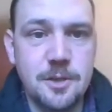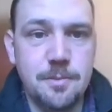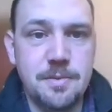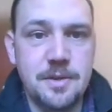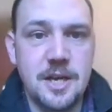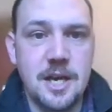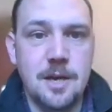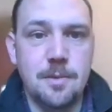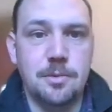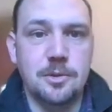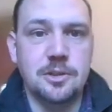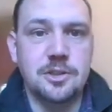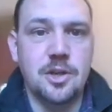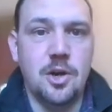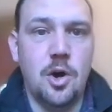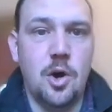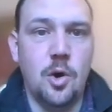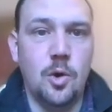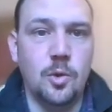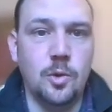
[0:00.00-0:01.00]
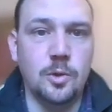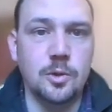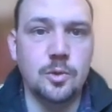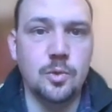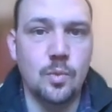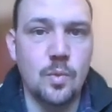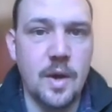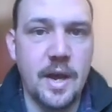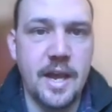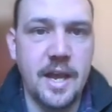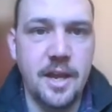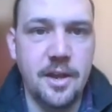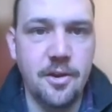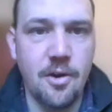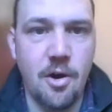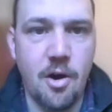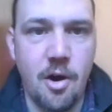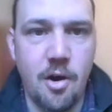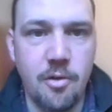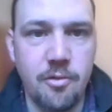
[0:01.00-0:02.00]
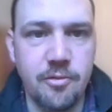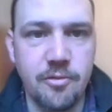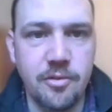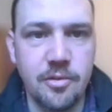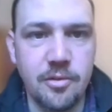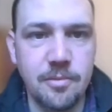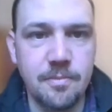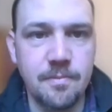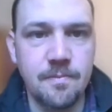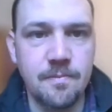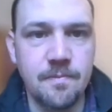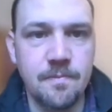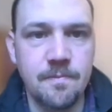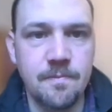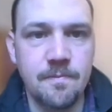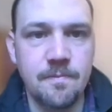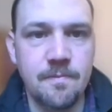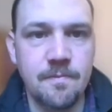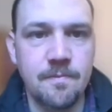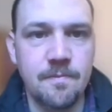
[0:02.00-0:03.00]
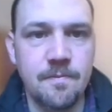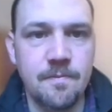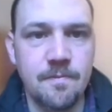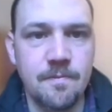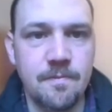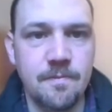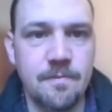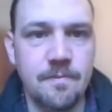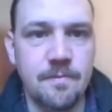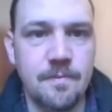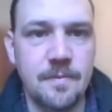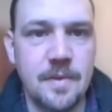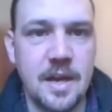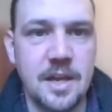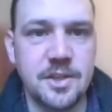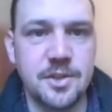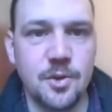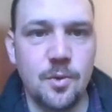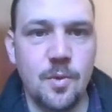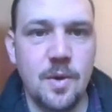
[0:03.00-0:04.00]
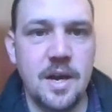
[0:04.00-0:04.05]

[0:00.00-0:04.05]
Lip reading: to be able to hold Wade off? As